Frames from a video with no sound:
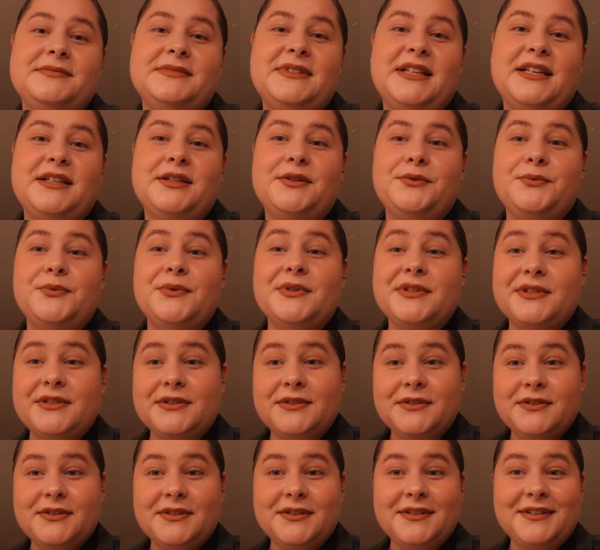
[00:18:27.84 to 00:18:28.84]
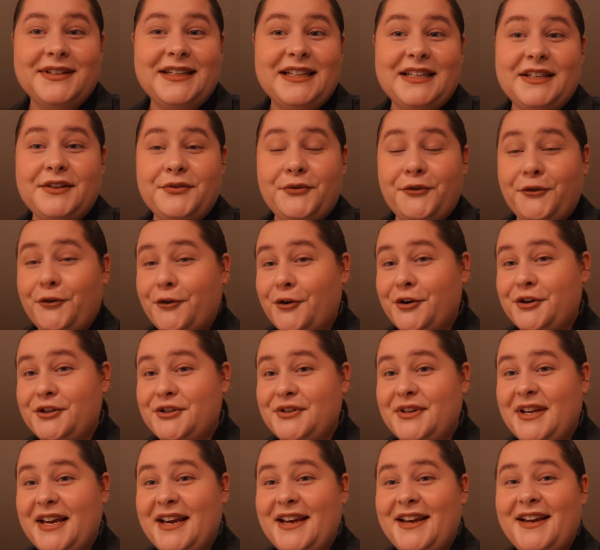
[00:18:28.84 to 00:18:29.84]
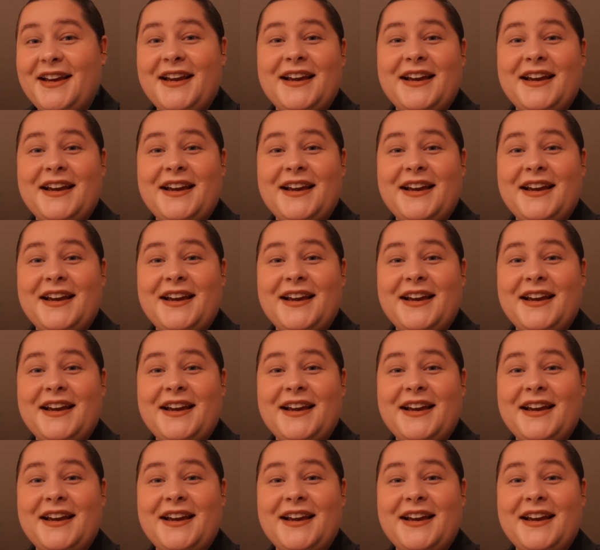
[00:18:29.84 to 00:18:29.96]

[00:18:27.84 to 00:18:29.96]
that was it for today,